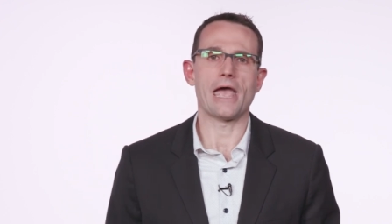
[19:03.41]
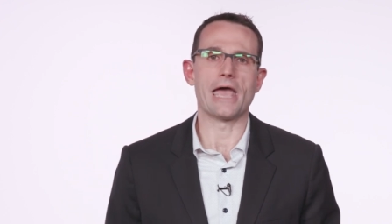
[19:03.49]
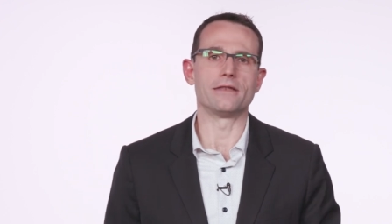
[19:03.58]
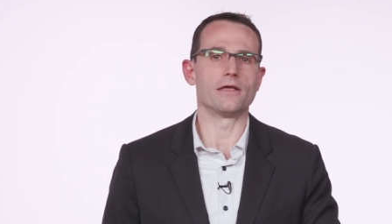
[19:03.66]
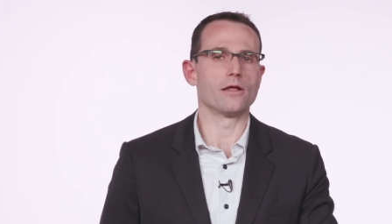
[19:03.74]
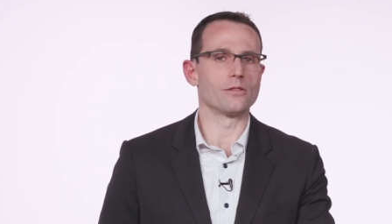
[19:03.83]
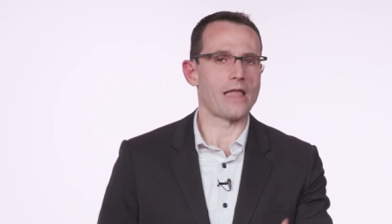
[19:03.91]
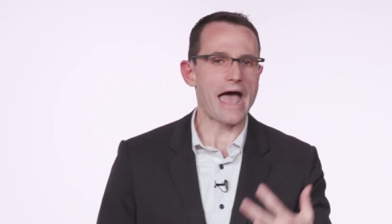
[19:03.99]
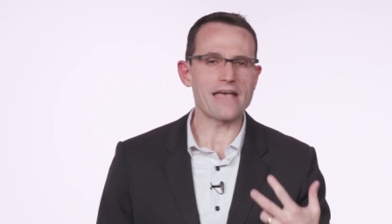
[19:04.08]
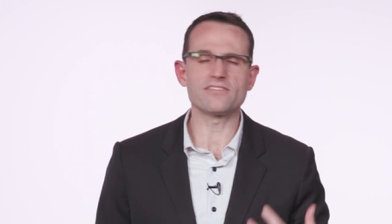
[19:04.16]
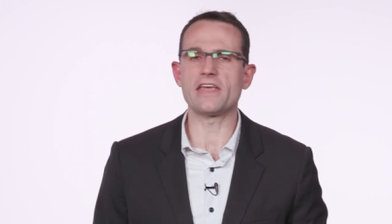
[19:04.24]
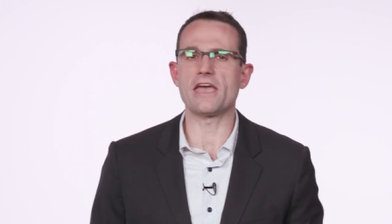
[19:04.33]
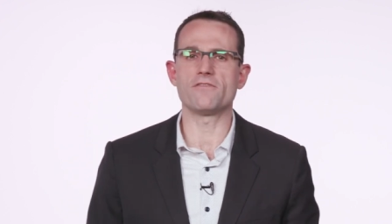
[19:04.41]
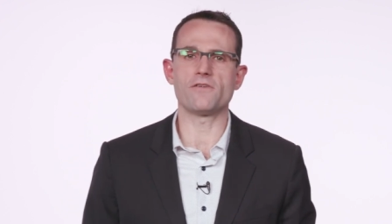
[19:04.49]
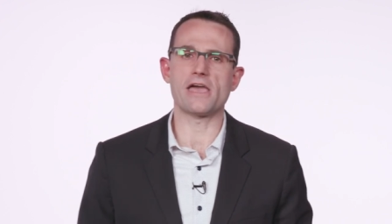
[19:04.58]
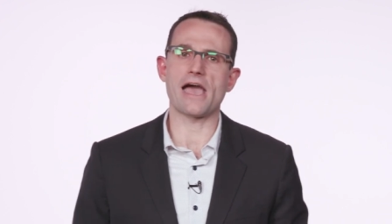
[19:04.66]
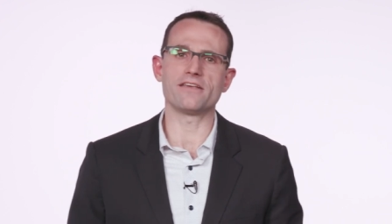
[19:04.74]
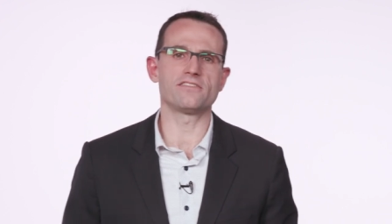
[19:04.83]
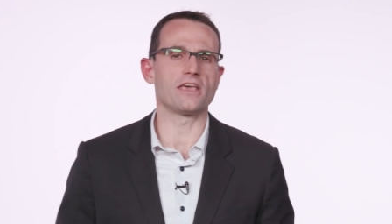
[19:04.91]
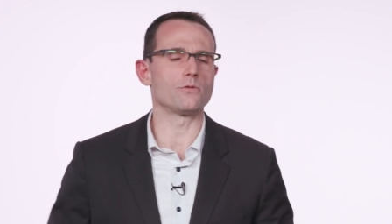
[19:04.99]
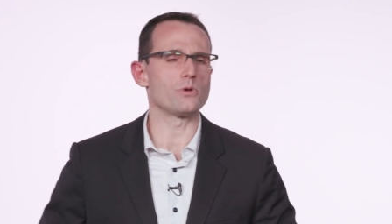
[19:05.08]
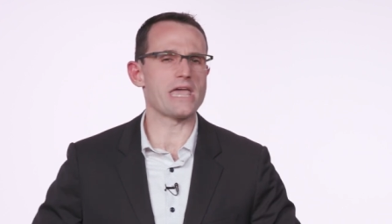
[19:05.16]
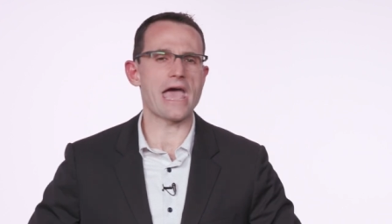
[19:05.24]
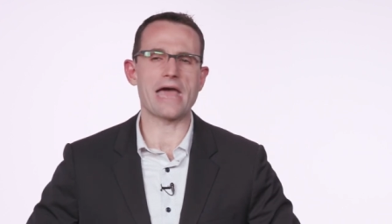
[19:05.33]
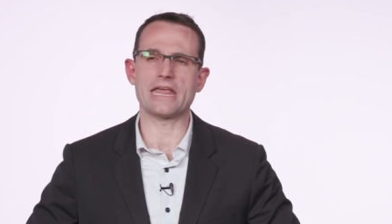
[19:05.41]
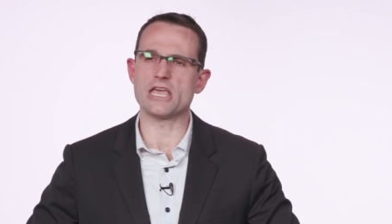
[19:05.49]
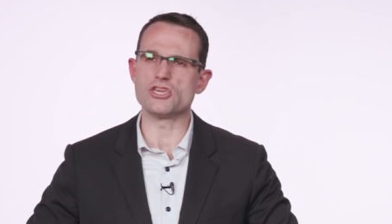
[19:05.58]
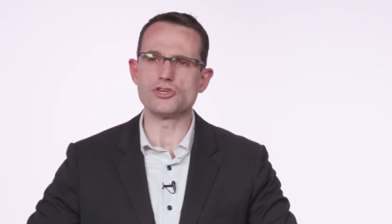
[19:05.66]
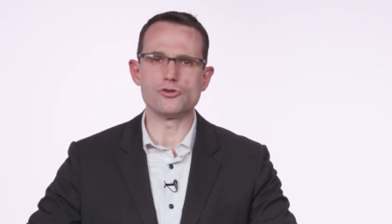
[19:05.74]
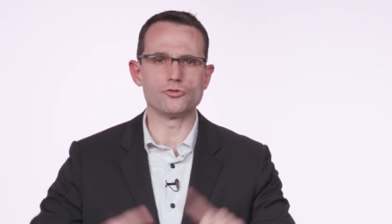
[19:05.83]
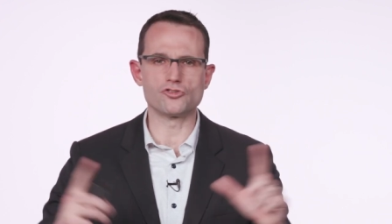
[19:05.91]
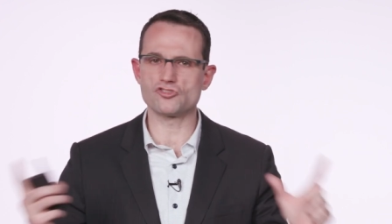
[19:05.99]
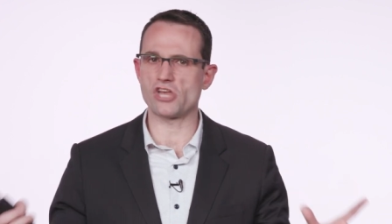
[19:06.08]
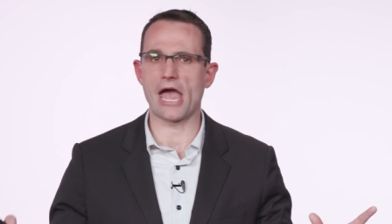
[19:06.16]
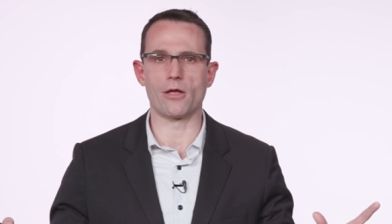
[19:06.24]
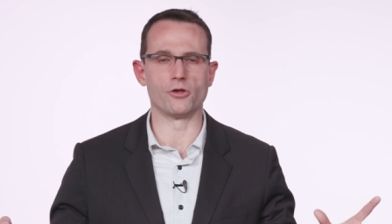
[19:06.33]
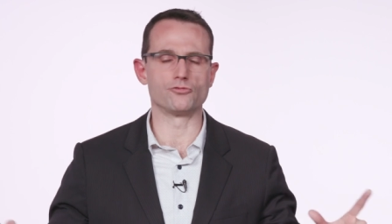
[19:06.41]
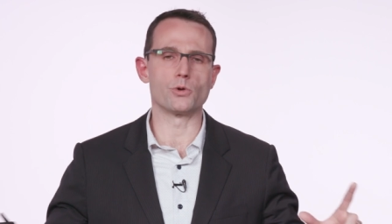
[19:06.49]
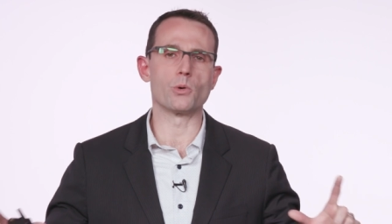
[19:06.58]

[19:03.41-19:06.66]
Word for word: And last AFA, I said we had a huge challenge.